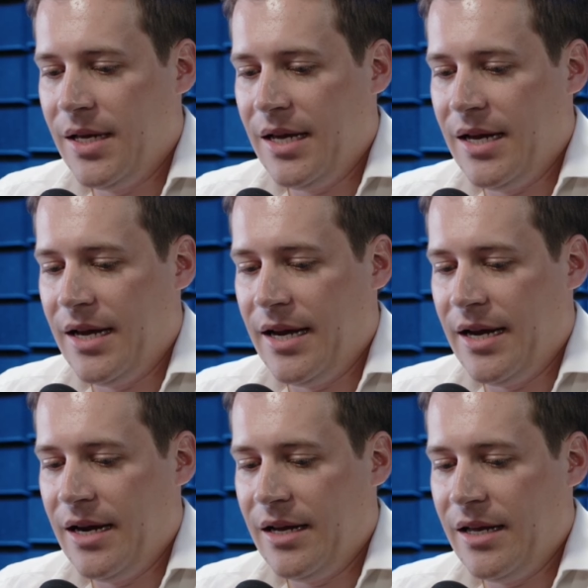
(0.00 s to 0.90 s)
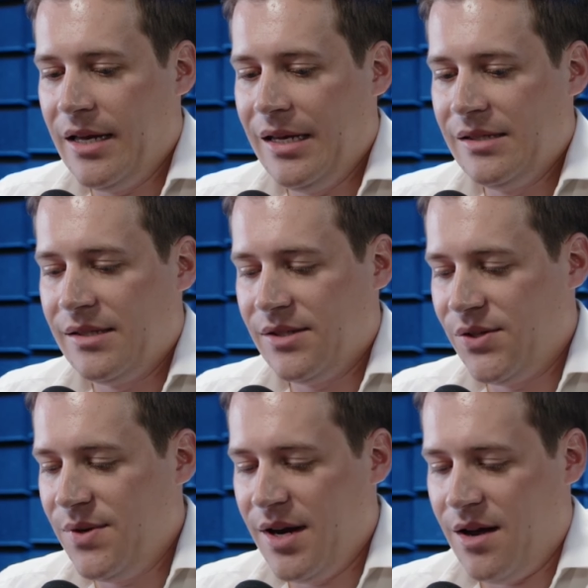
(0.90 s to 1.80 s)
uh, is, so
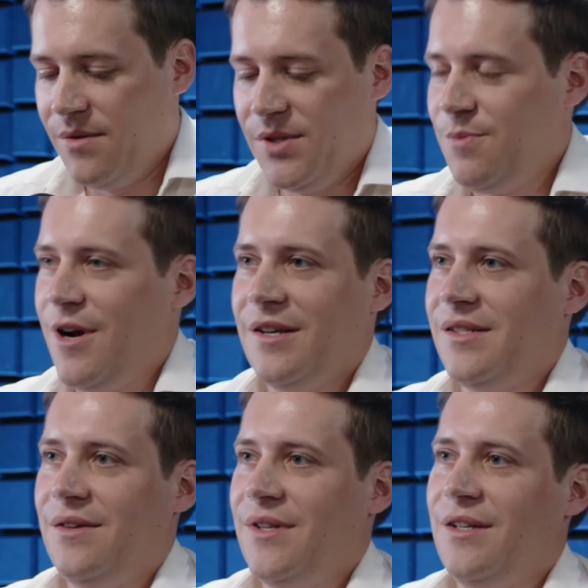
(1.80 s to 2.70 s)
you got all these products out there,